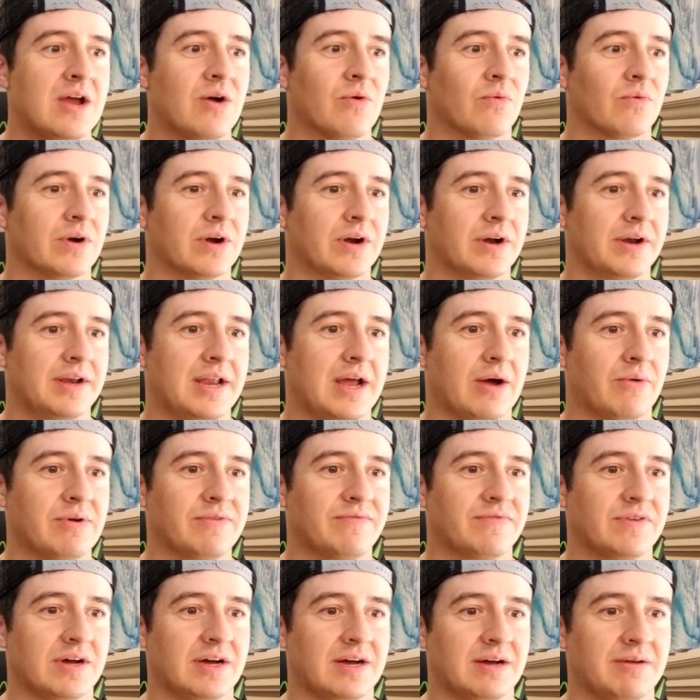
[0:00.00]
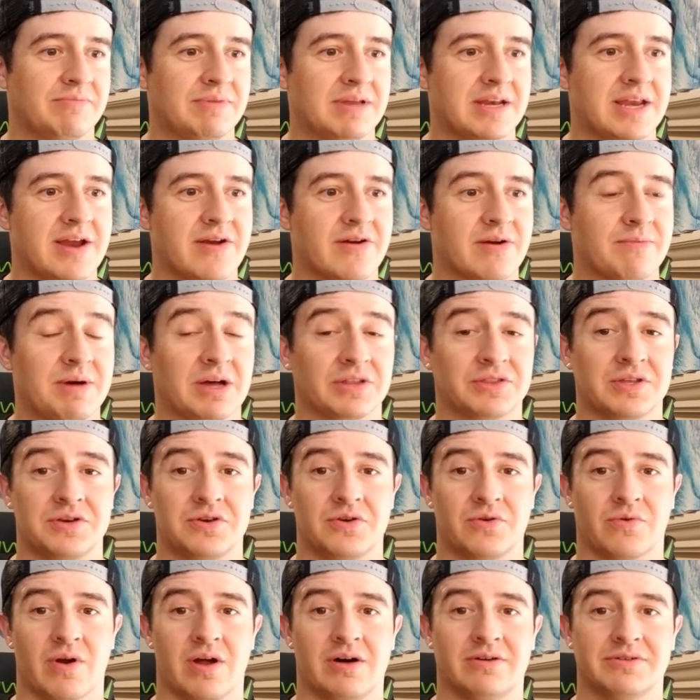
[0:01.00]
Where now we've been hearing about the
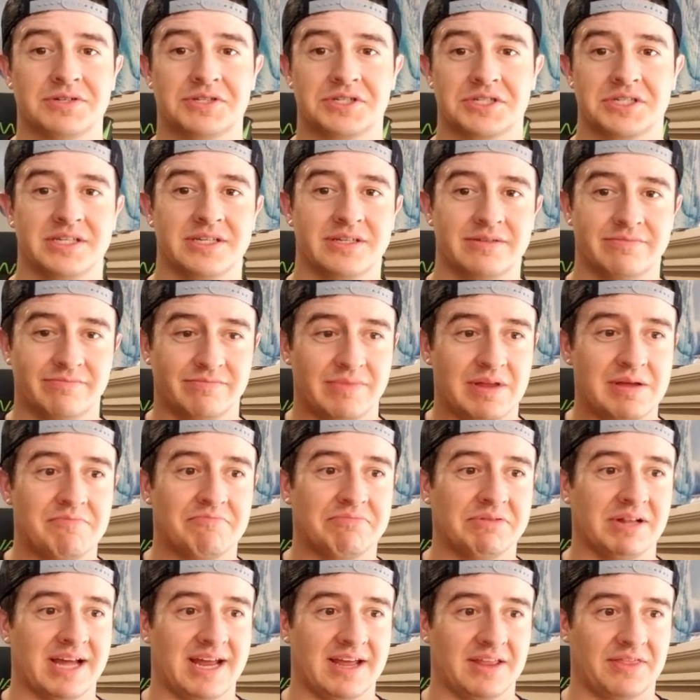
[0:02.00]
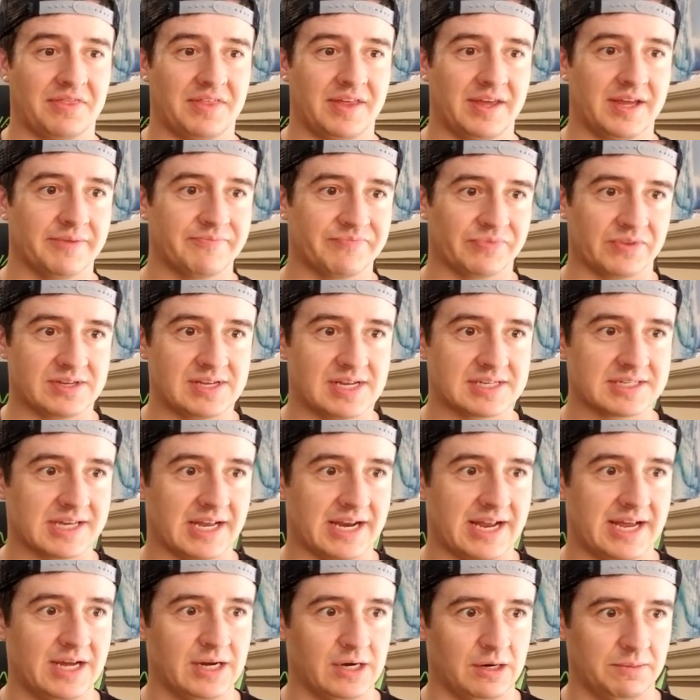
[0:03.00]
neurology implant thing, so that's
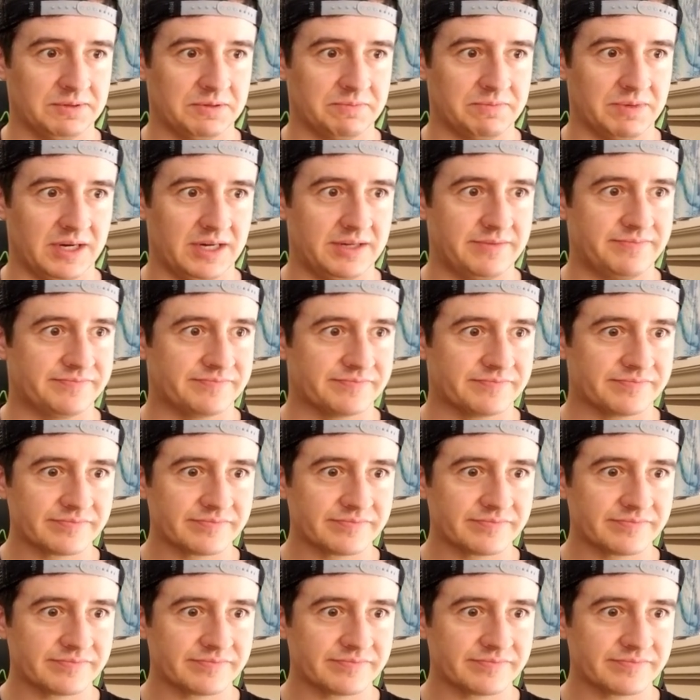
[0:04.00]
kind of helped, but